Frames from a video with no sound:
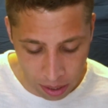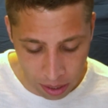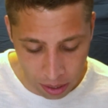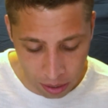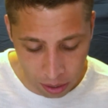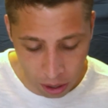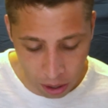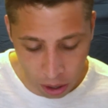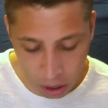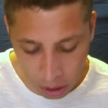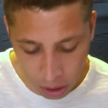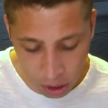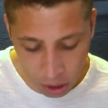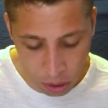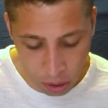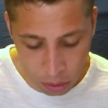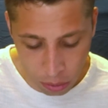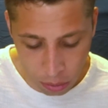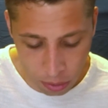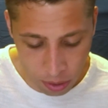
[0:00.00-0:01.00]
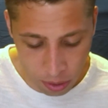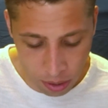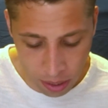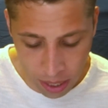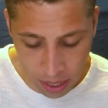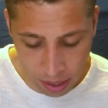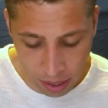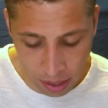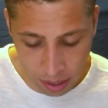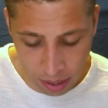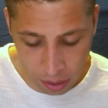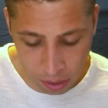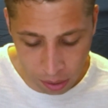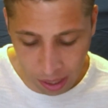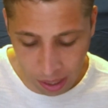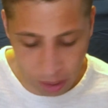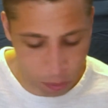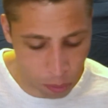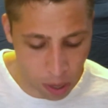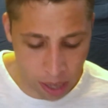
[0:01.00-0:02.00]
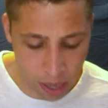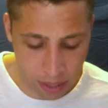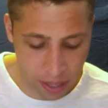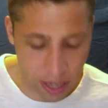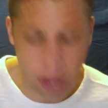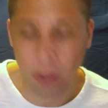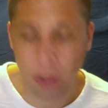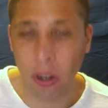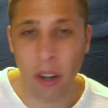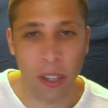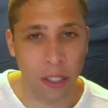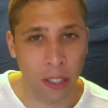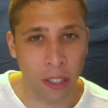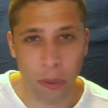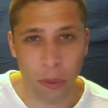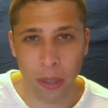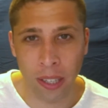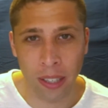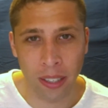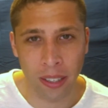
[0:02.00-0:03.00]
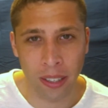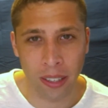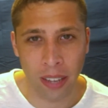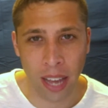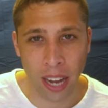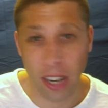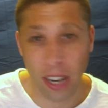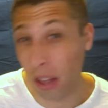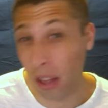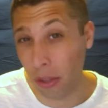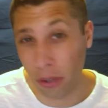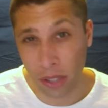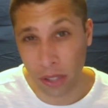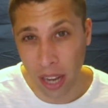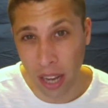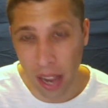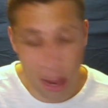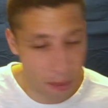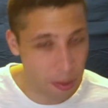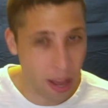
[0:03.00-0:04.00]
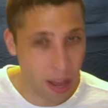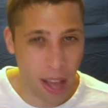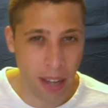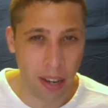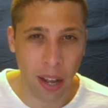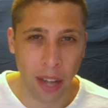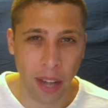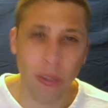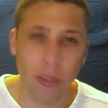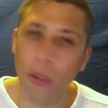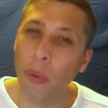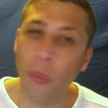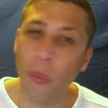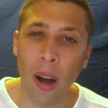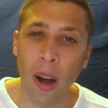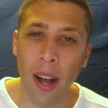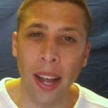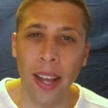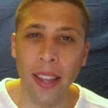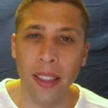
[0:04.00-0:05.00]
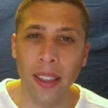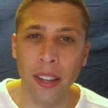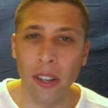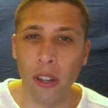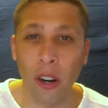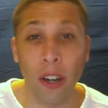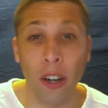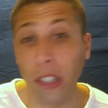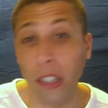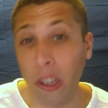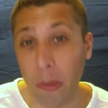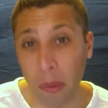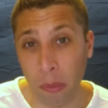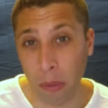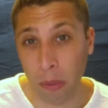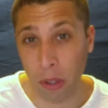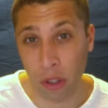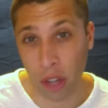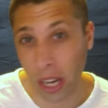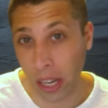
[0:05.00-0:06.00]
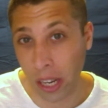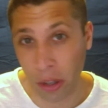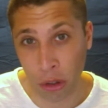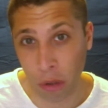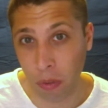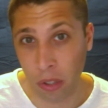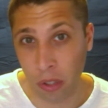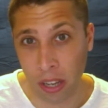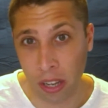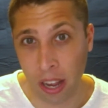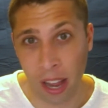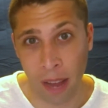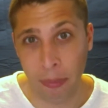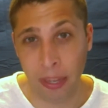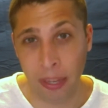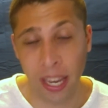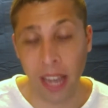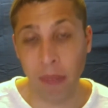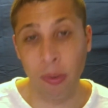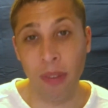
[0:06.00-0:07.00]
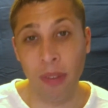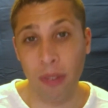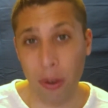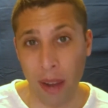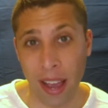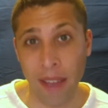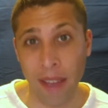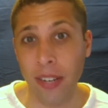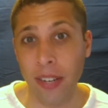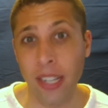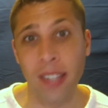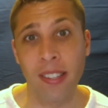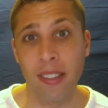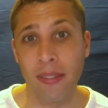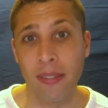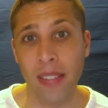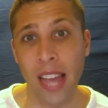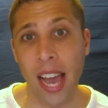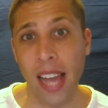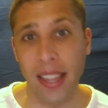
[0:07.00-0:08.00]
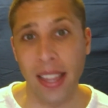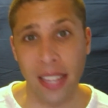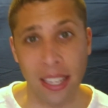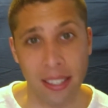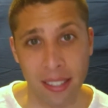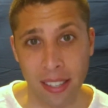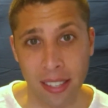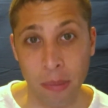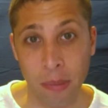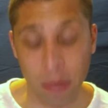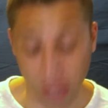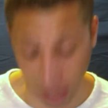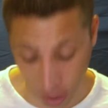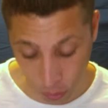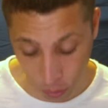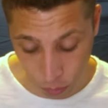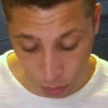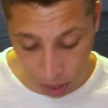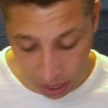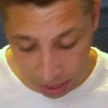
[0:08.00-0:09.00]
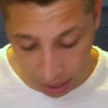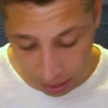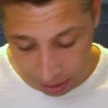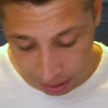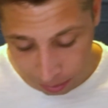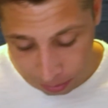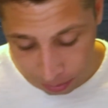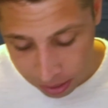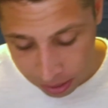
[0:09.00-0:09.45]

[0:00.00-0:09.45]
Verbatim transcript: argue that they don't argue it at another time? I don't know why their argument would change over time. Again, we have no evidence of that. That seems kind of random.